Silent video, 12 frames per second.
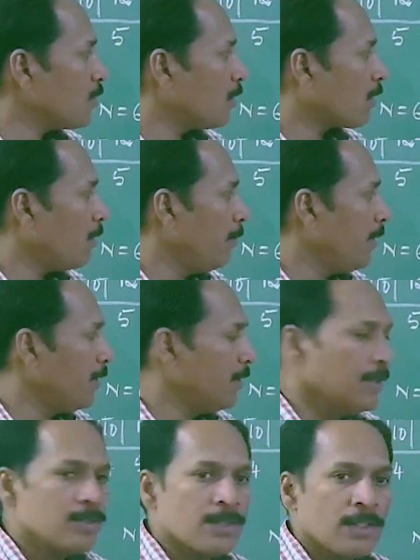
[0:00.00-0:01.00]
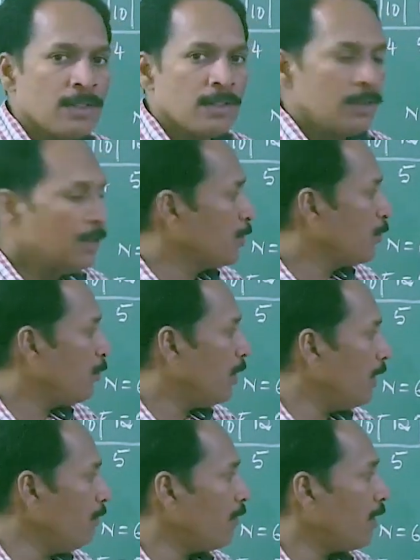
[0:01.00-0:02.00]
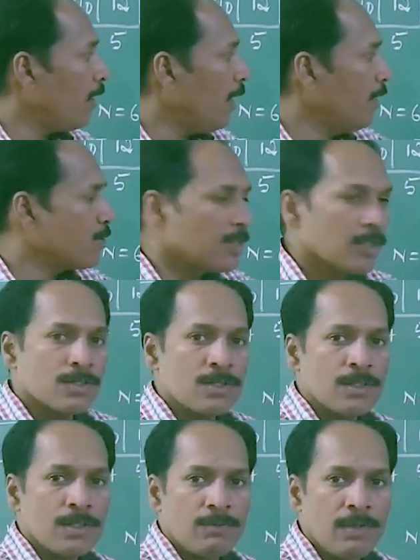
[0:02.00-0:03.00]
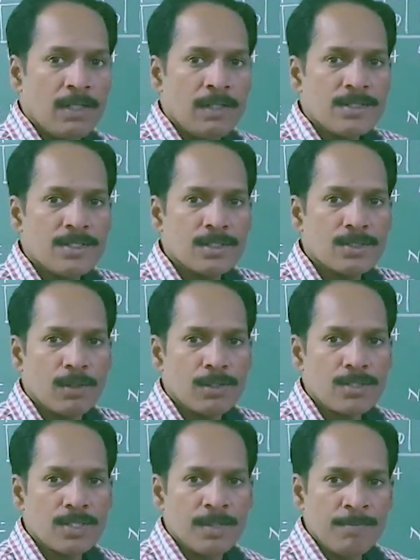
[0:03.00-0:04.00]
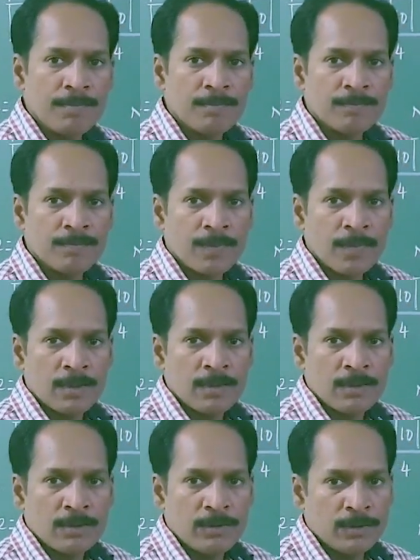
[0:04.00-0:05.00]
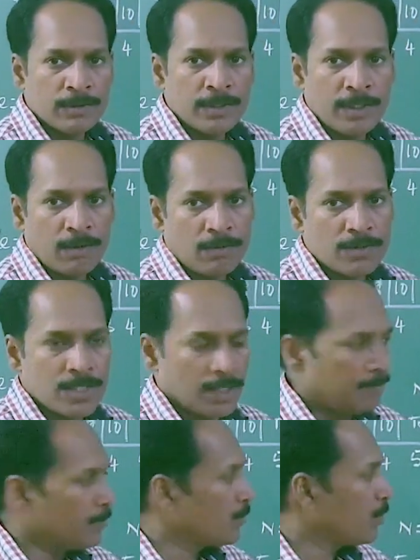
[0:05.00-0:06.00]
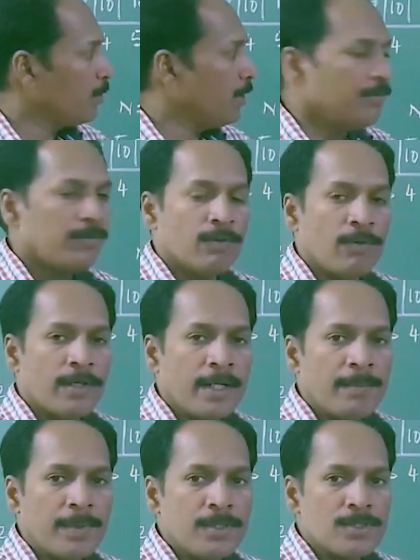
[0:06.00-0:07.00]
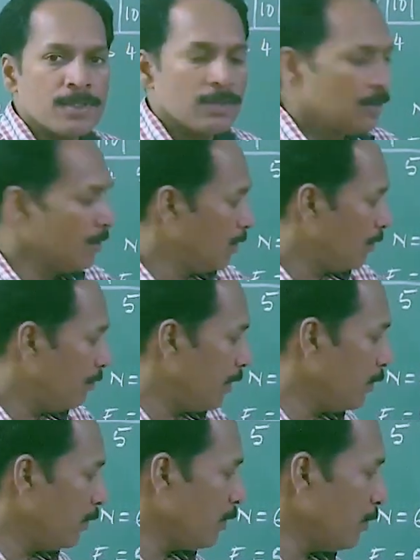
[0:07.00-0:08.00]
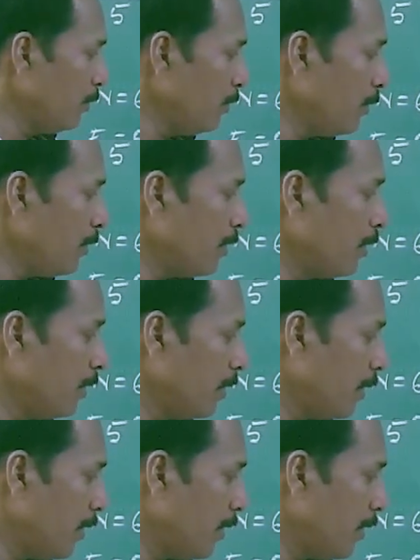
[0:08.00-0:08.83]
are compared as 12 and 6. 12 and 6 are same? No, they are not same. So therefore what happens? We go to